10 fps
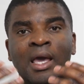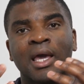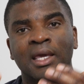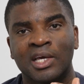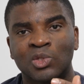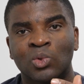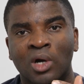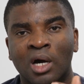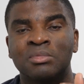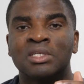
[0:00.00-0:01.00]
And guess who
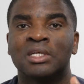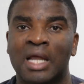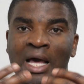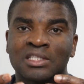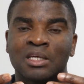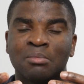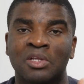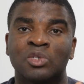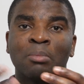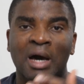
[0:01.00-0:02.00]
comes in and has the
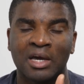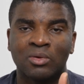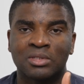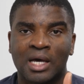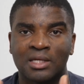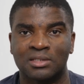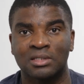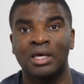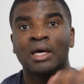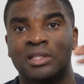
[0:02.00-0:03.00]
ability to buy those
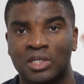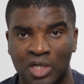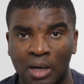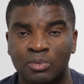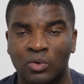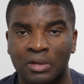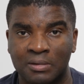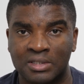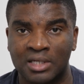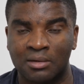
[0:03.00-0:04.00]
assets? The top
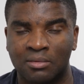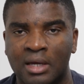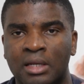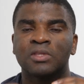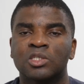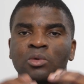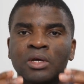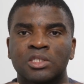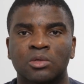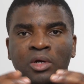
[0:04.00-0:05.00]
20%, right? This
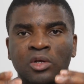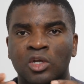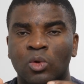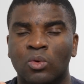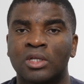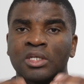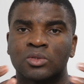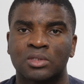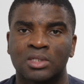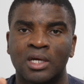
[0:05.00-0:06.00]
creates greater inequality in a
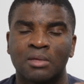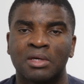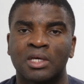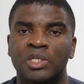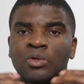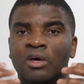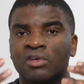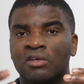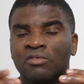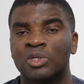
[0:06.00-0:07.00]
society because you have
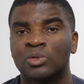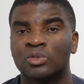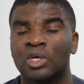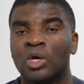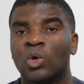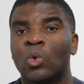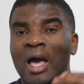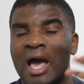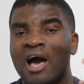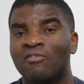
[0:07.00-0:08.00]
individuals who
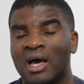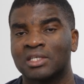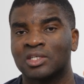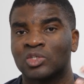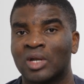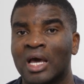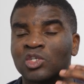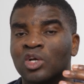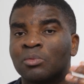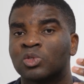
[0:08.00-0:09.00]
have assets and are
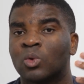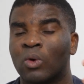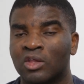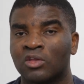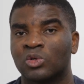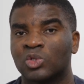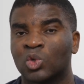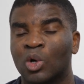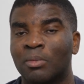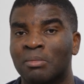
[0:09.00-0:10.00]
actually able to weather the storm.